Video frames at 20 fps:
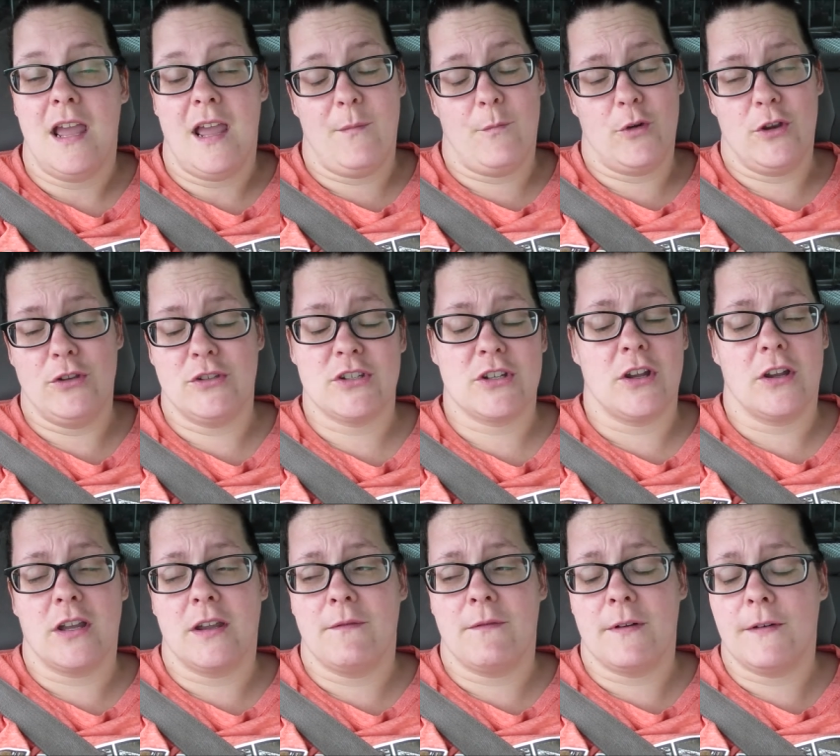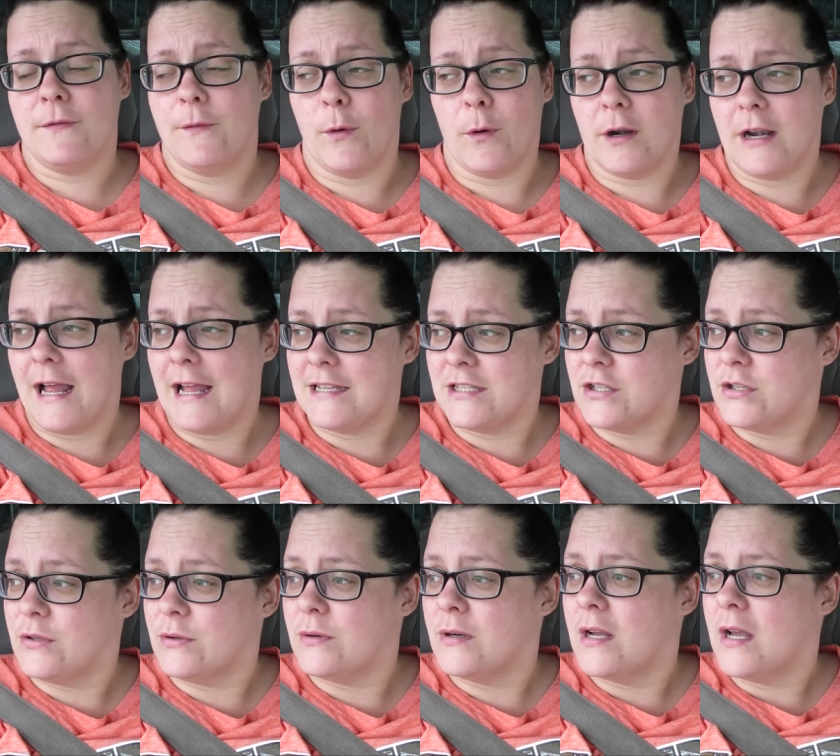And we're used to cooking for four, not
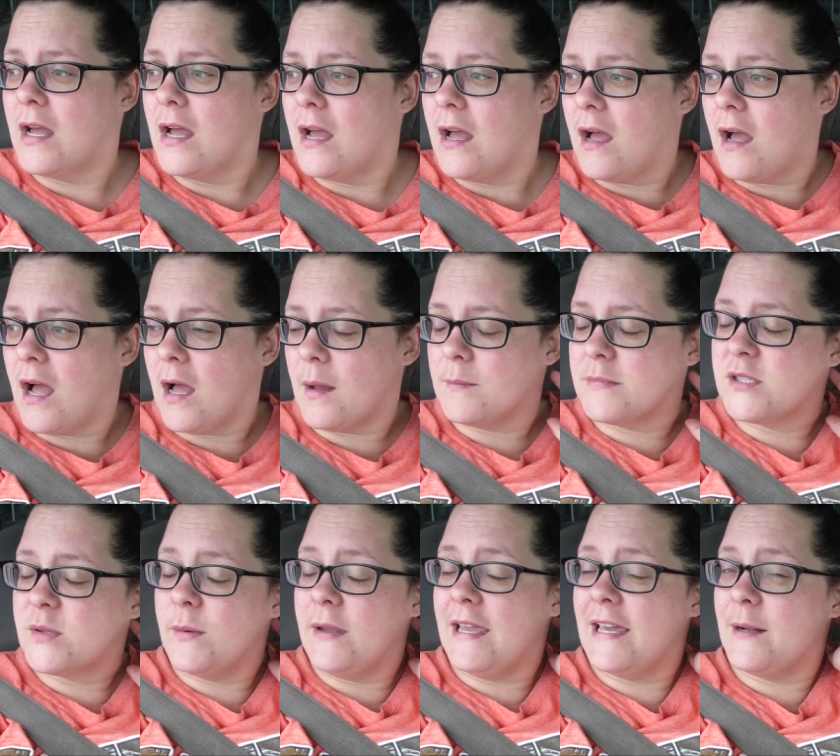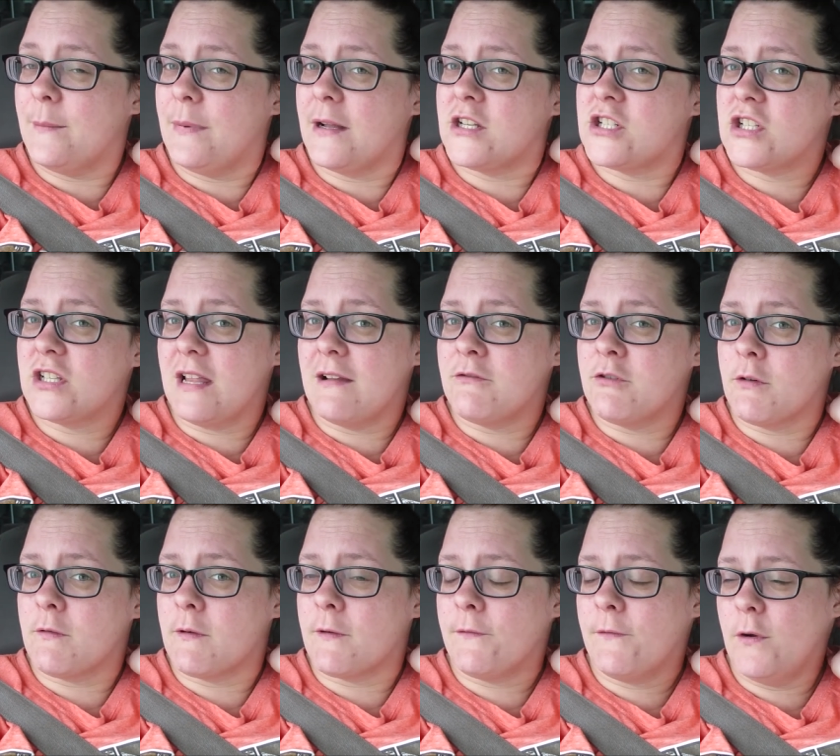two. Um, so we had a bunch of
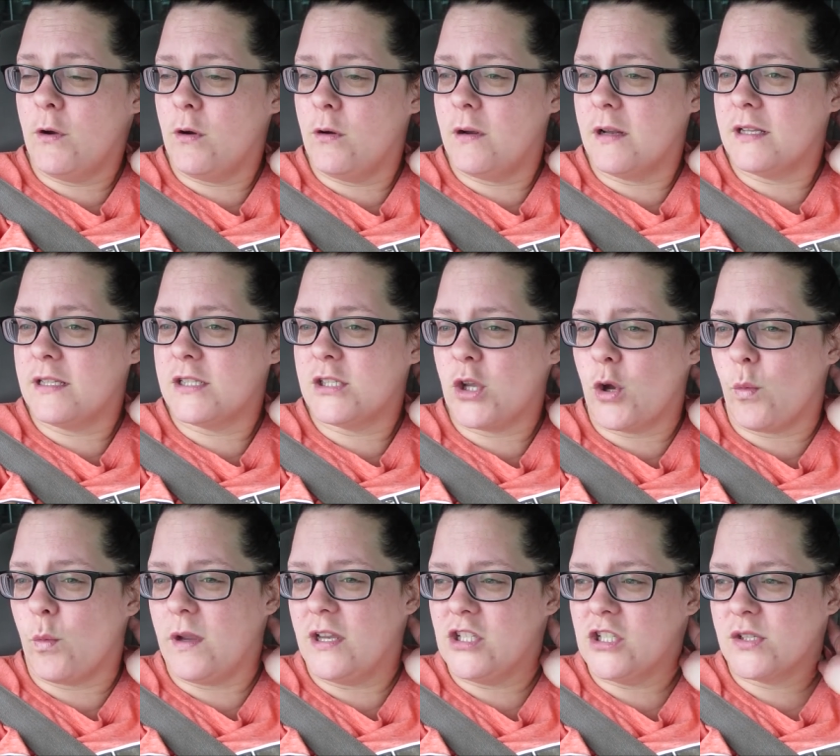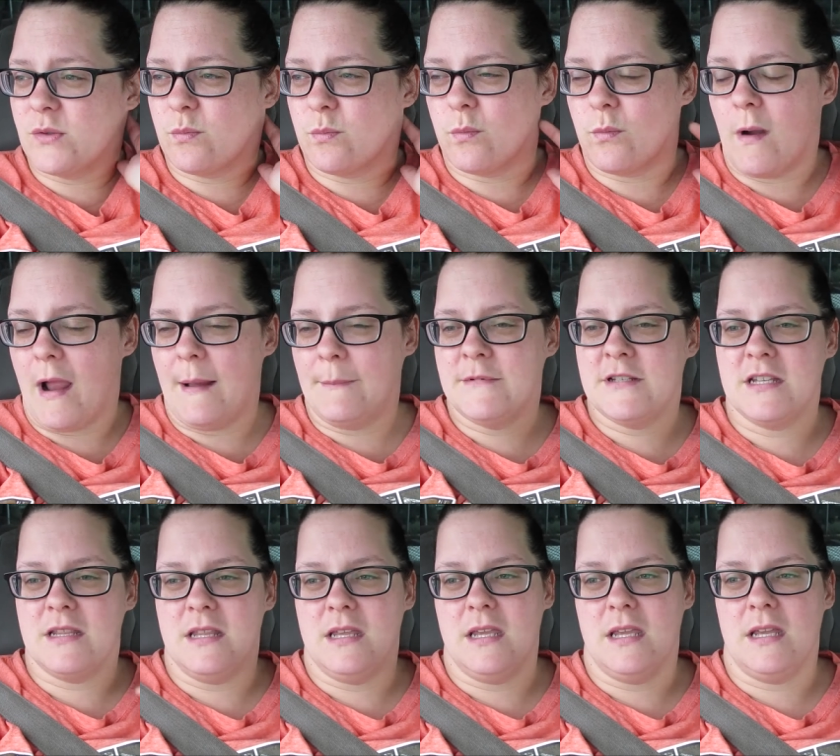leftover food, and so we just
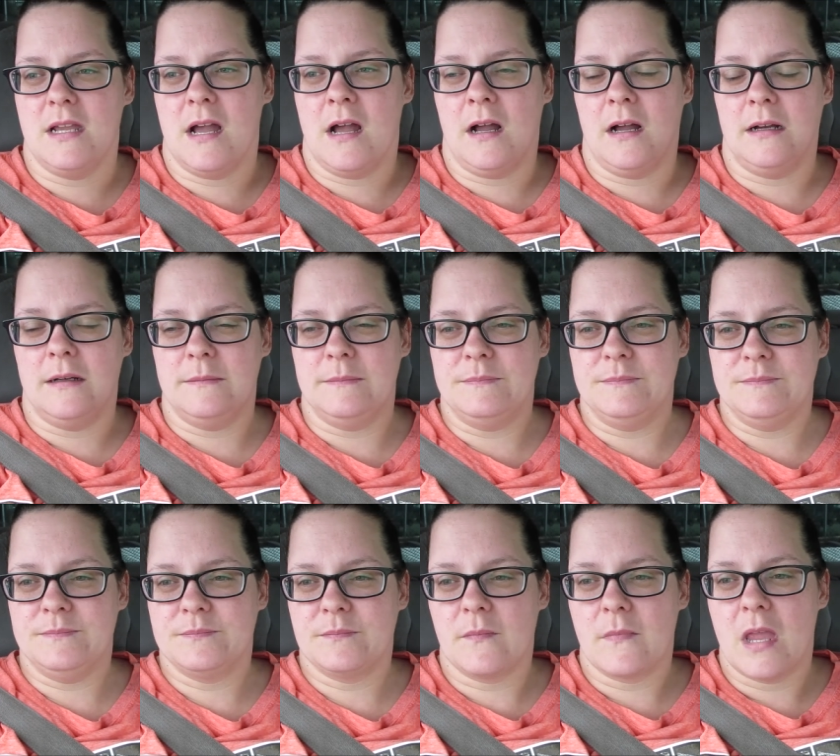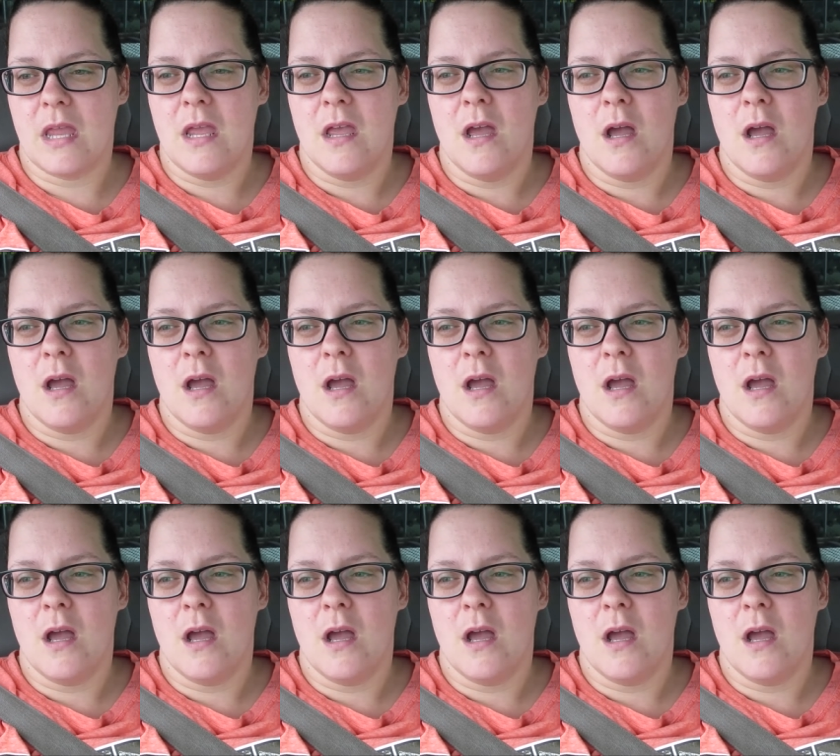wrapped the um,